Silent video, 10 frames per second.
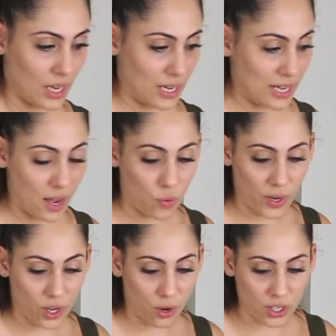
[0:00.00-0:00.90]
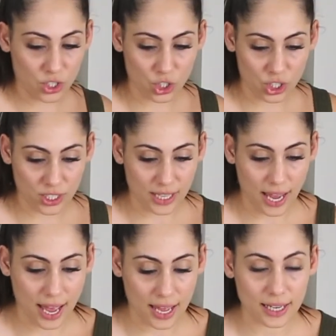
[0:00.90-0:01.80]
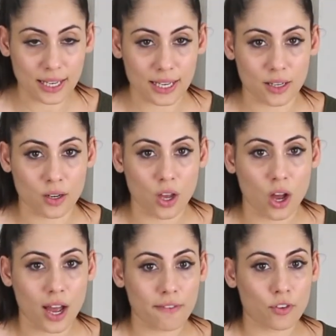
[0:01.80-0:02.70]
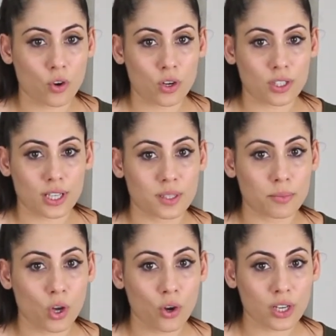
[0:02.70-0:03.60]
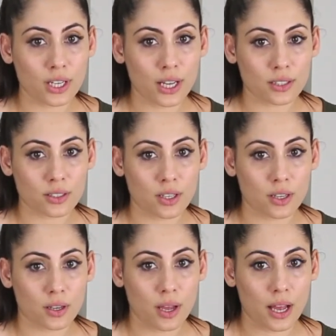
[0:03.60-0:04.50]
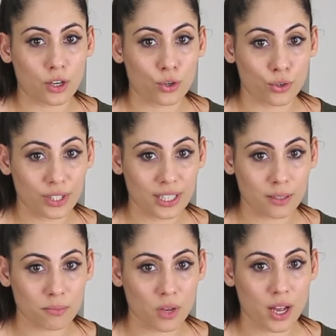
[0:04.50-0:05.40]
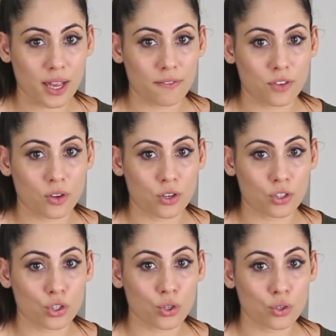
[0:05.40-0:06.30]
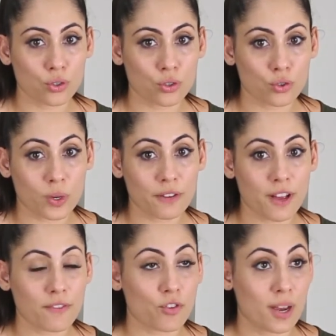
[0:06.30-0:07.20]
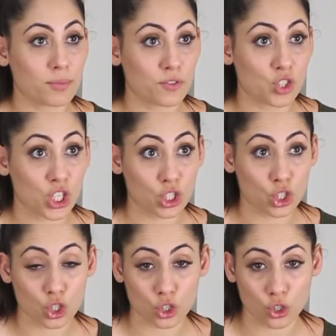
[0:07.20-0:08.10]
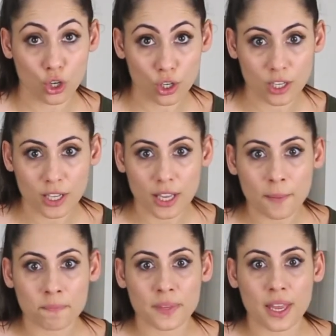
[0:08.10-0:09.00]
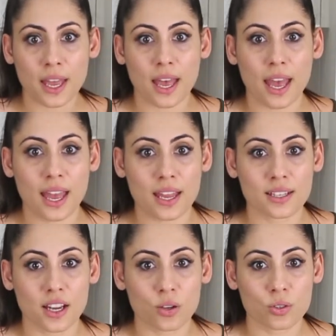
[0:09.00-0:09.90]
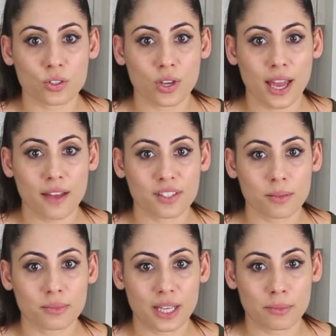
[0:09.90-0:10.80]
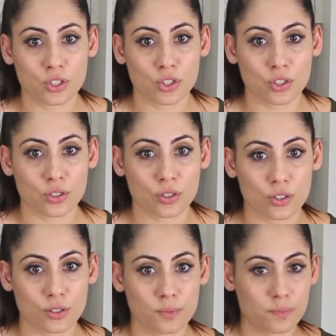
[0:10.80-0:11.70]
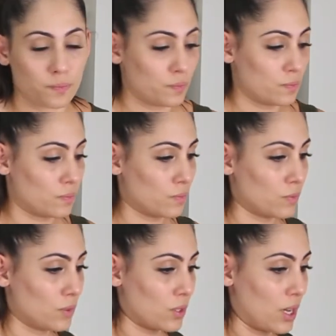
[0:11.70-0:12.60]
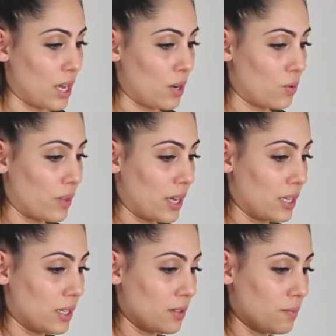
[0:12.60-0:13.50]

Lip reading: Now we're going to just add in, I've got some coconut cream, I've got 25 grams of chicken stock, and I also have some lemon juice. Add all that in.